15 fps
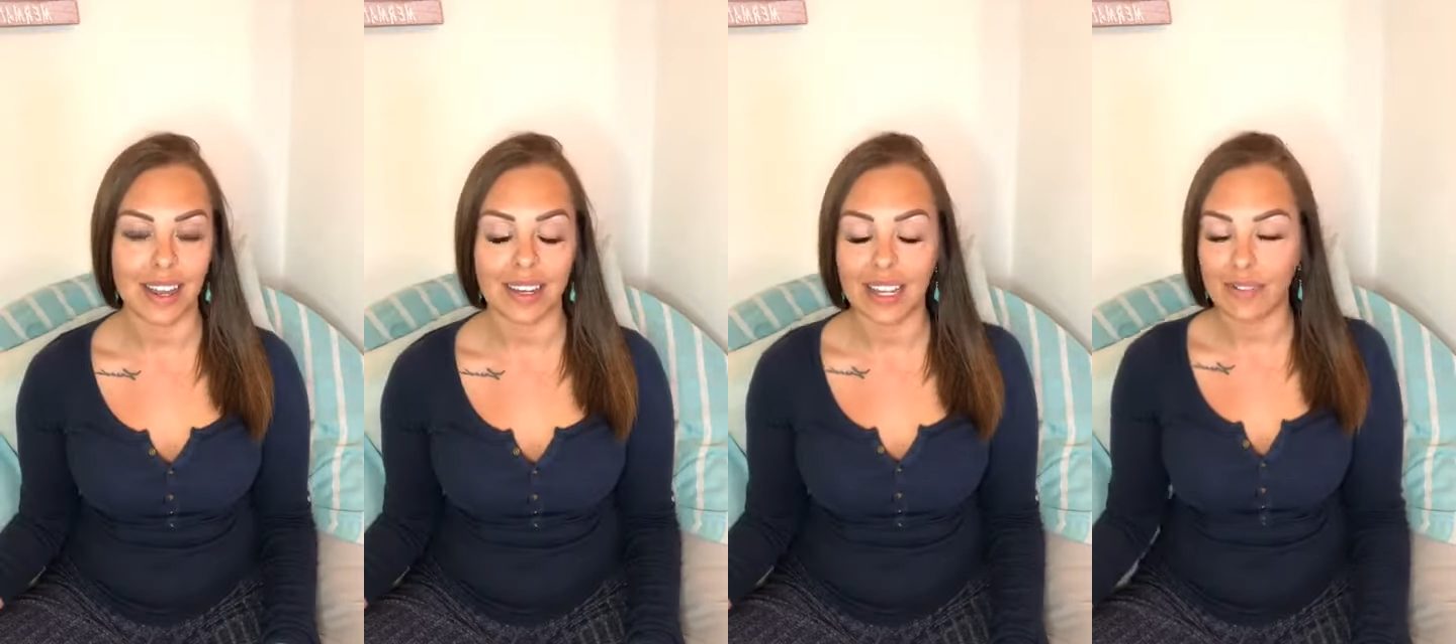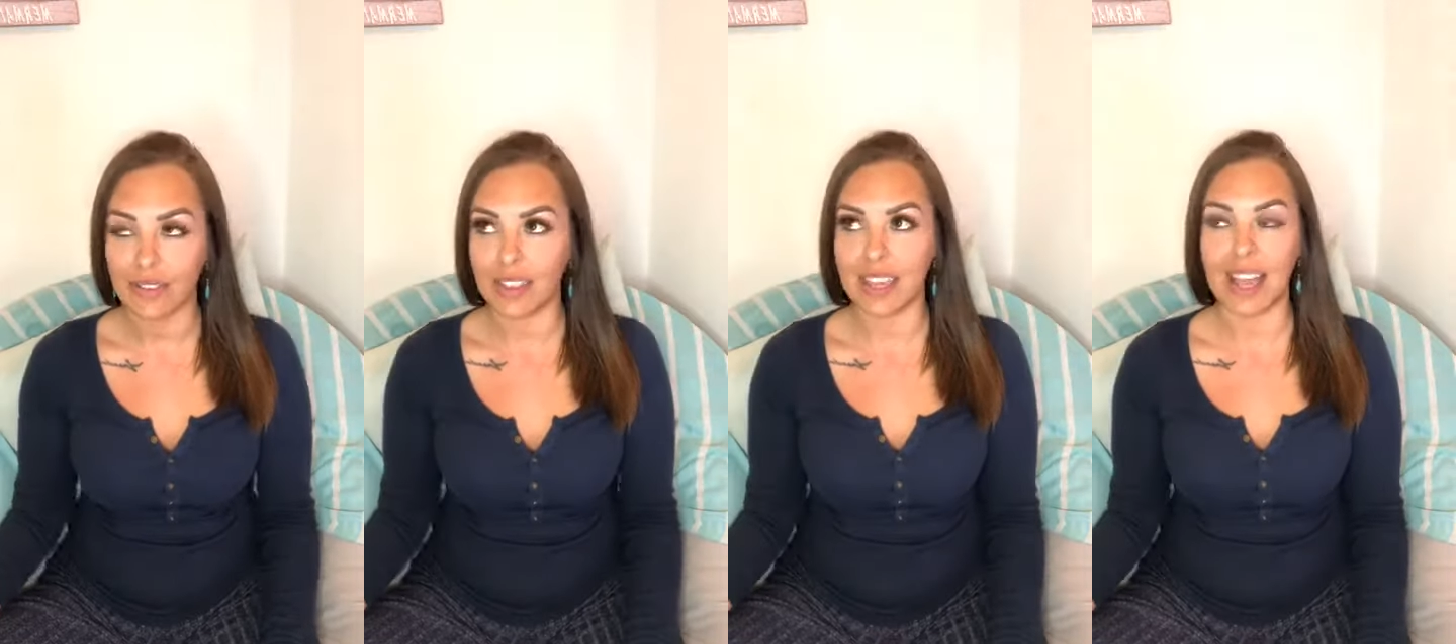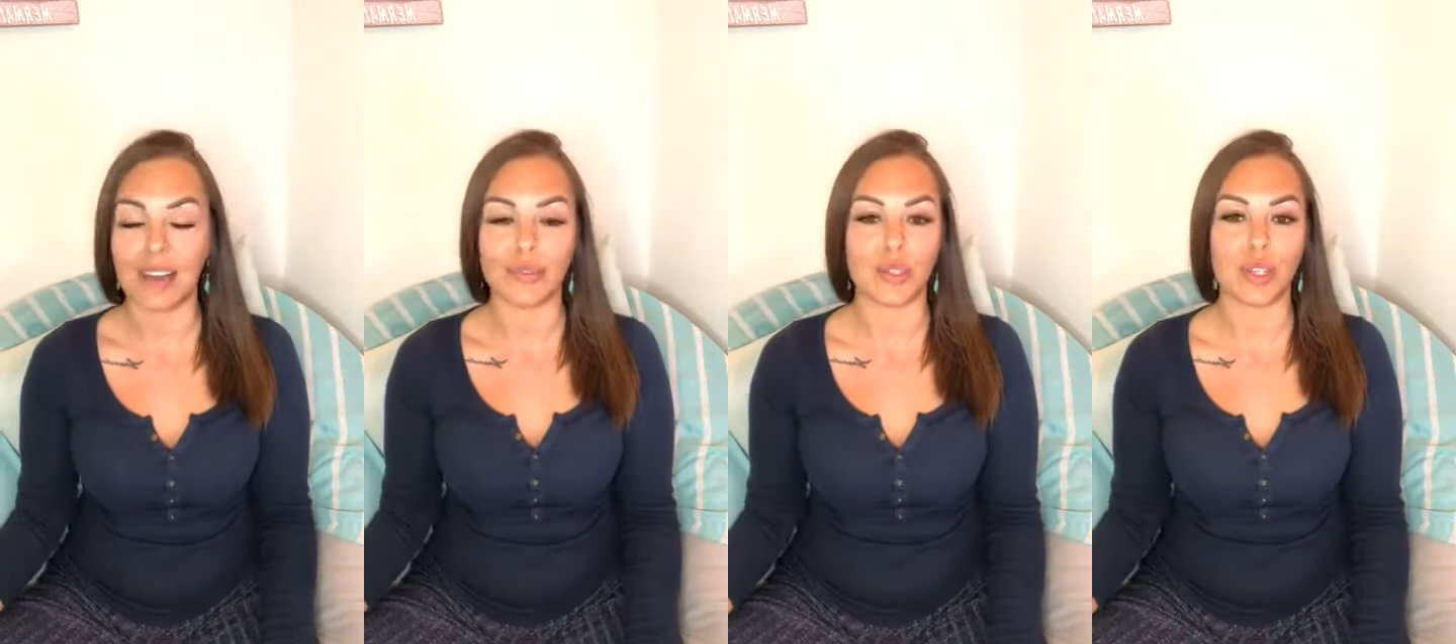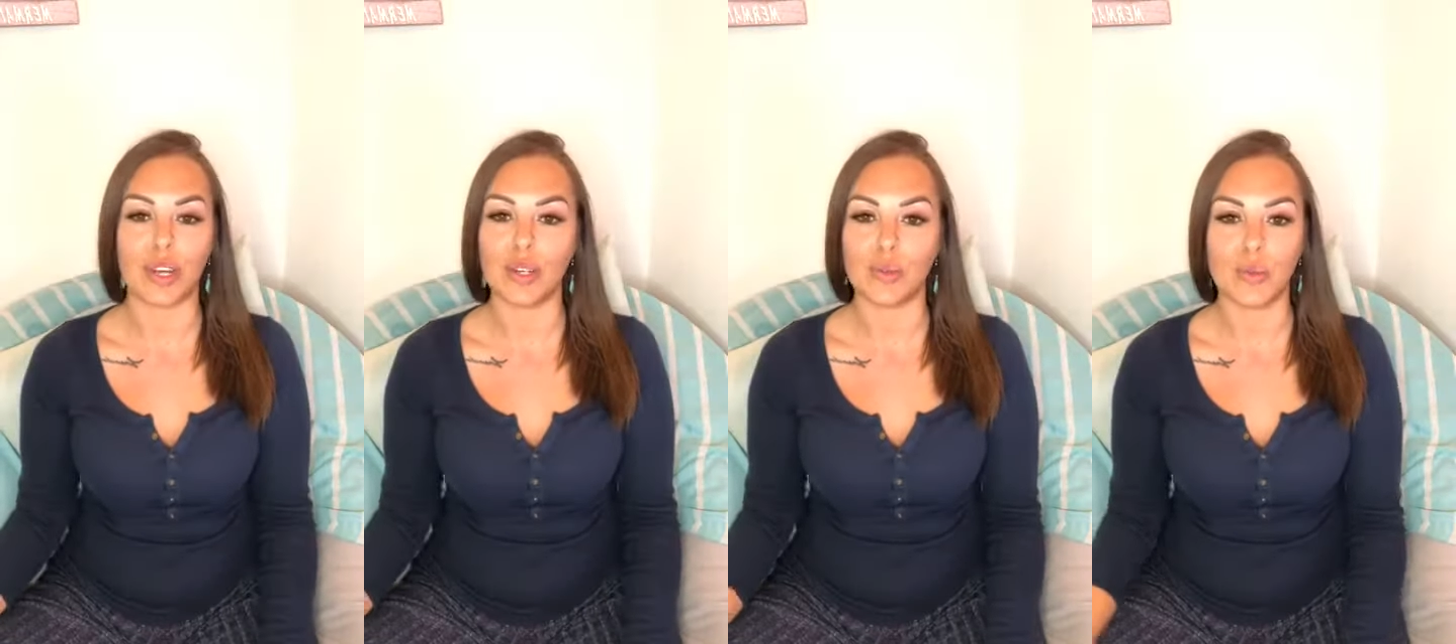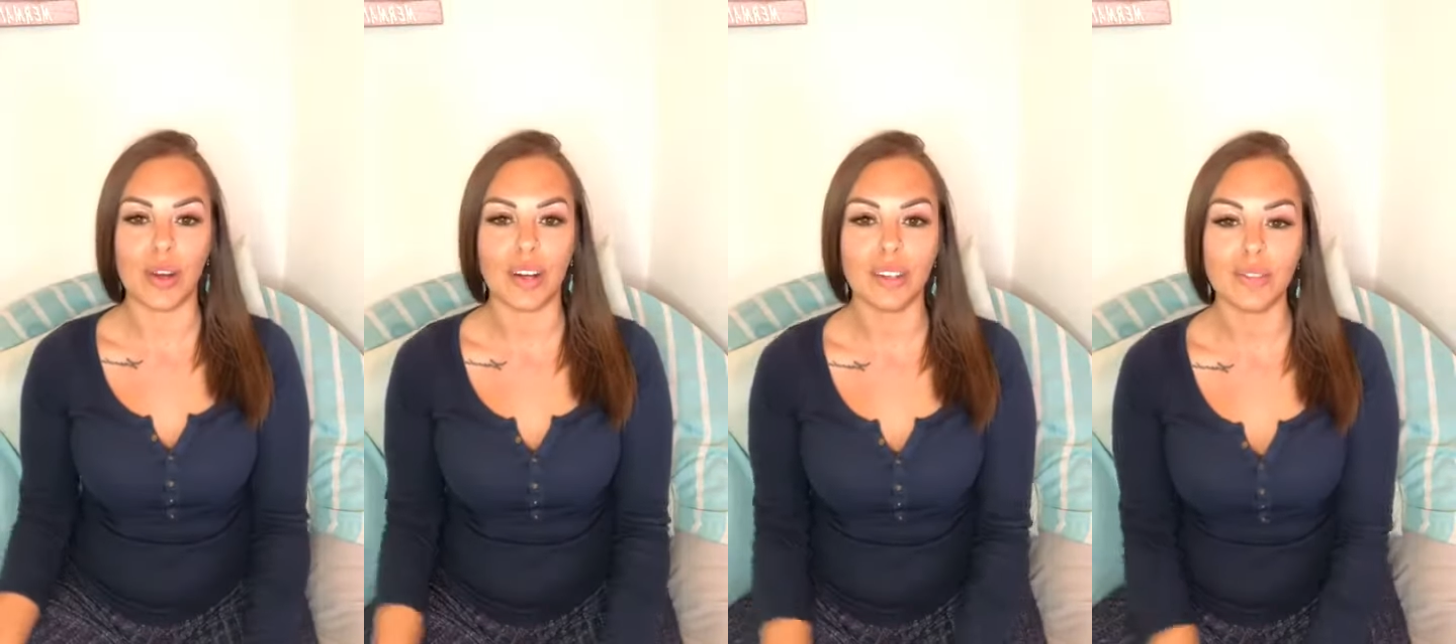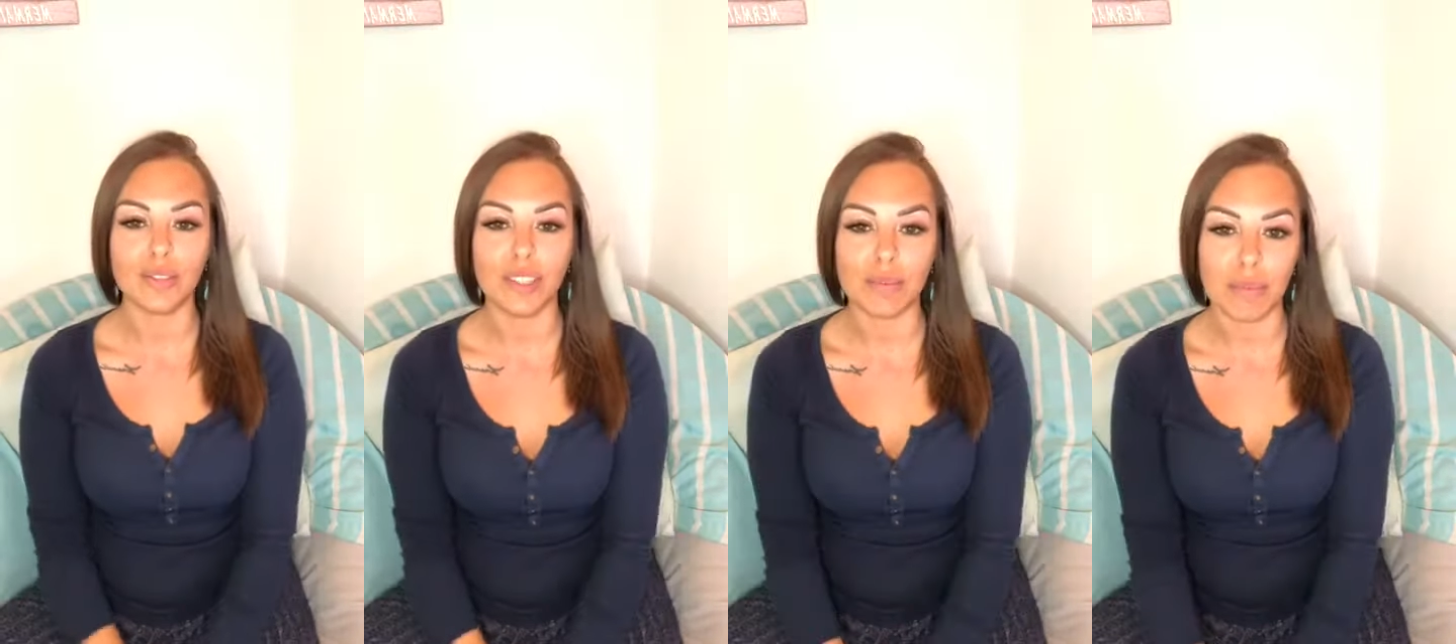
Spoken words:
and even the outside world for the